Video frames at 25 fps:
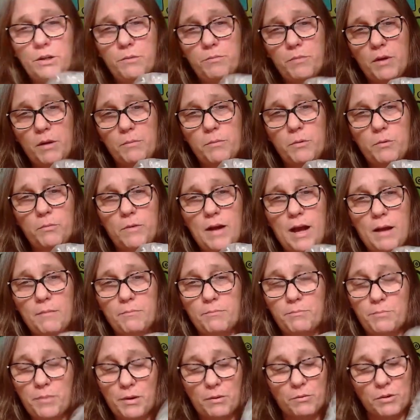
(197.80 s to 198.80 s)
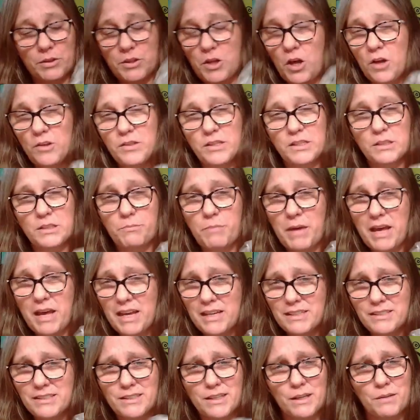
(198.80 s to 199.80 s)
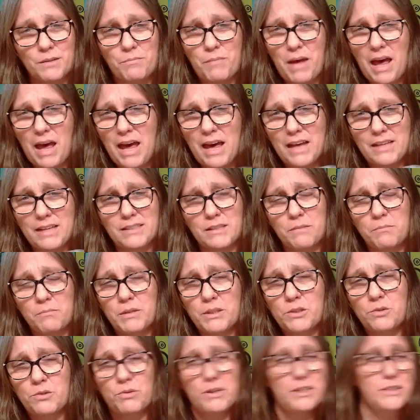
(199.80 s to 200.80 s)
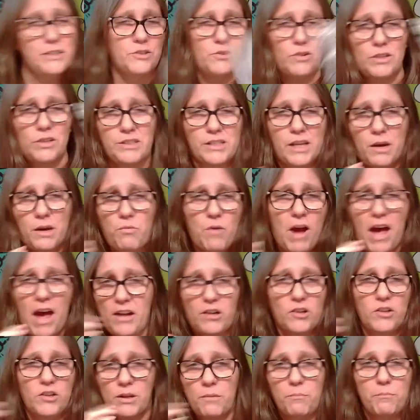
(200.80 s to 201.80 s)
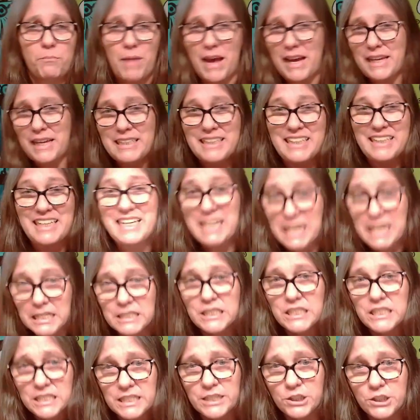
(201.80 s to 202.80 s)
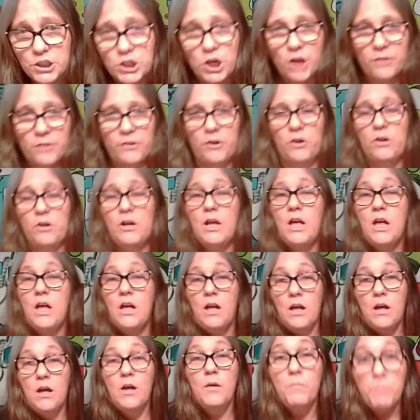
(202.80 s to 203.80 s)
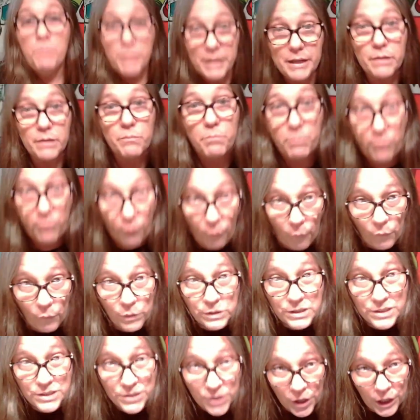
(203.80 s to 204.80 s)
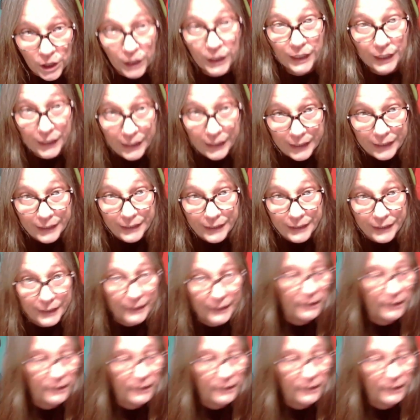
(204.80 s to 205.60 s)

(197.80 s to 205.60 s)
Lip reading: bubble wrap, but with all the space and bags in between. So as they rattled and banged against each other, being porcelain,